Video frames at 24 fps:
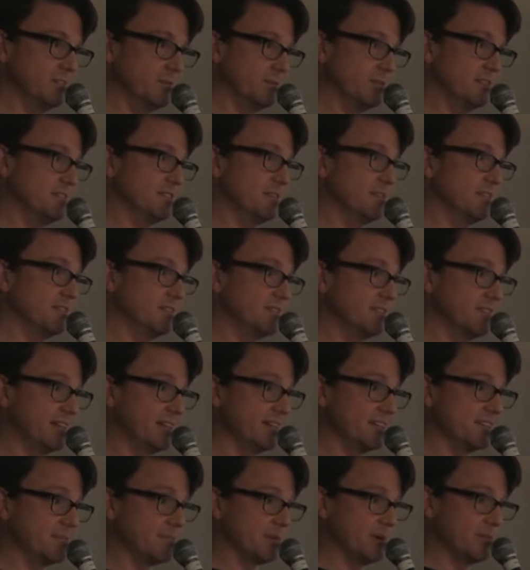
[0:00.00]
the results of that
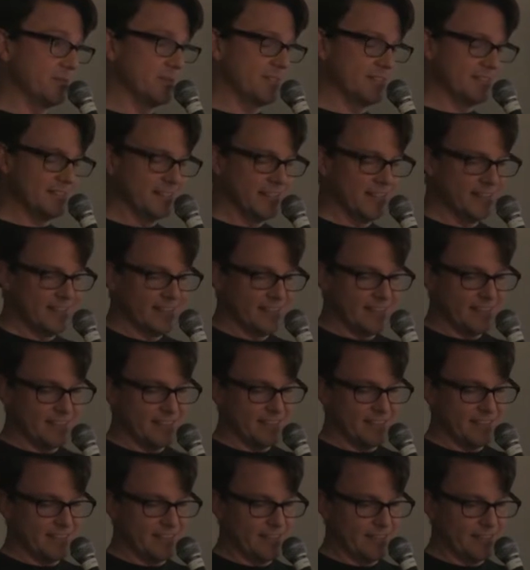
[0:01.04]
experiment
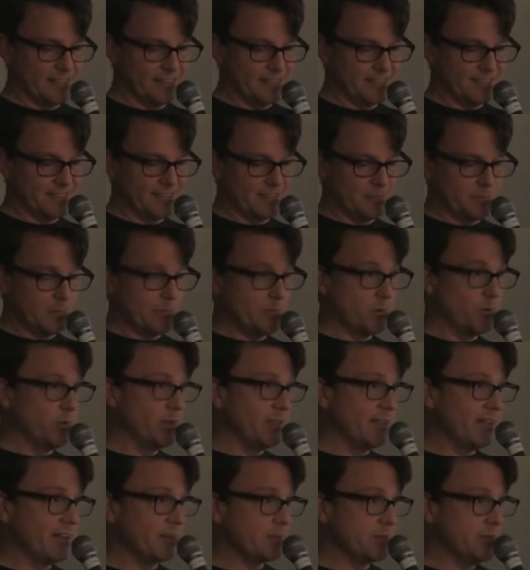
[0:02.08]
that uh, people
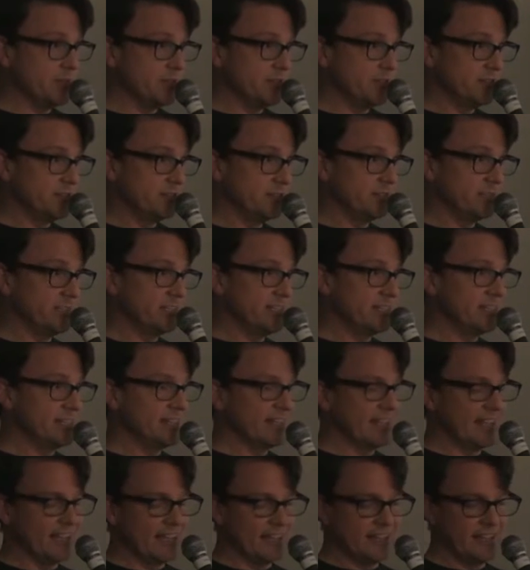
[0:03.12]
will act
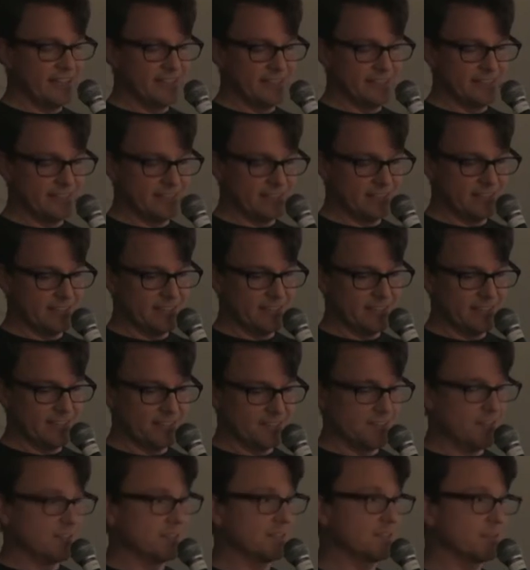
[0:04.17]
punitively, and uh,
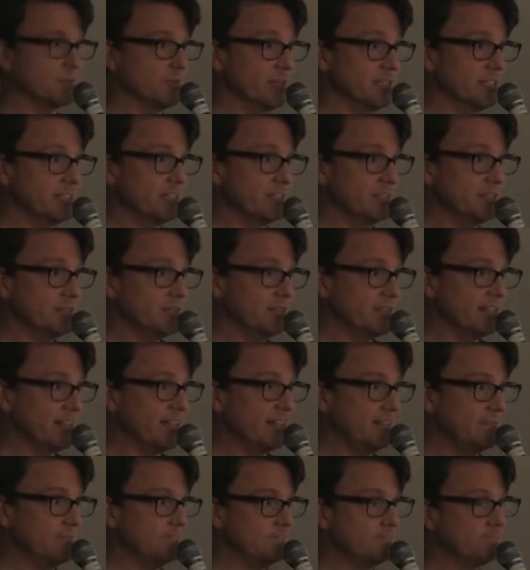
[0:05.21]
as long as they're willing to do
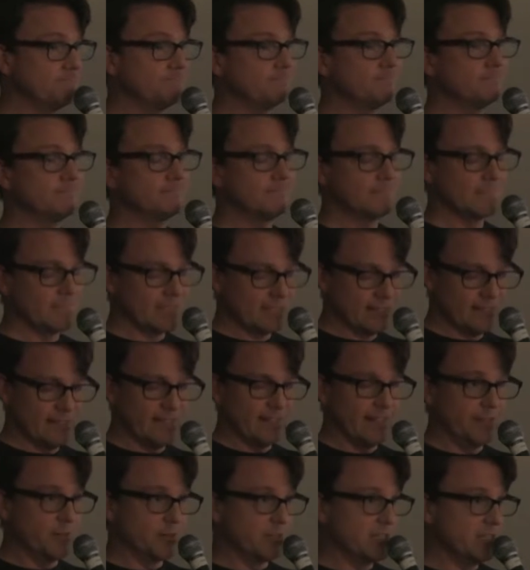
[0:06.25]
that,
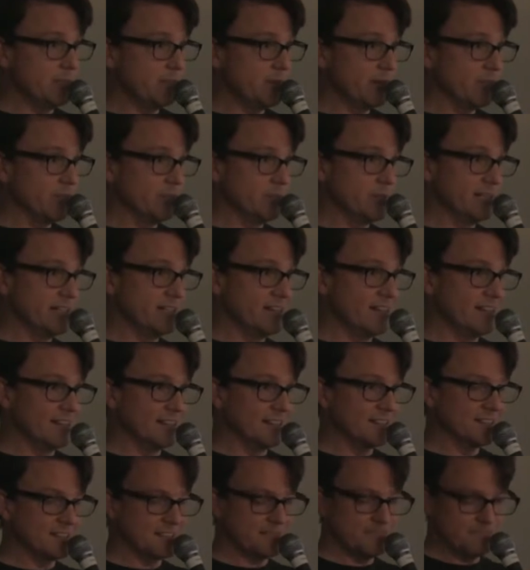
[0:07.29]
it'll keep everybody
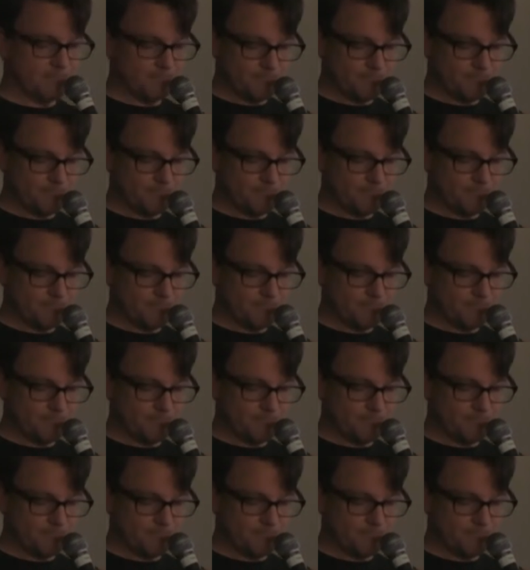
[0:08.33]
honest.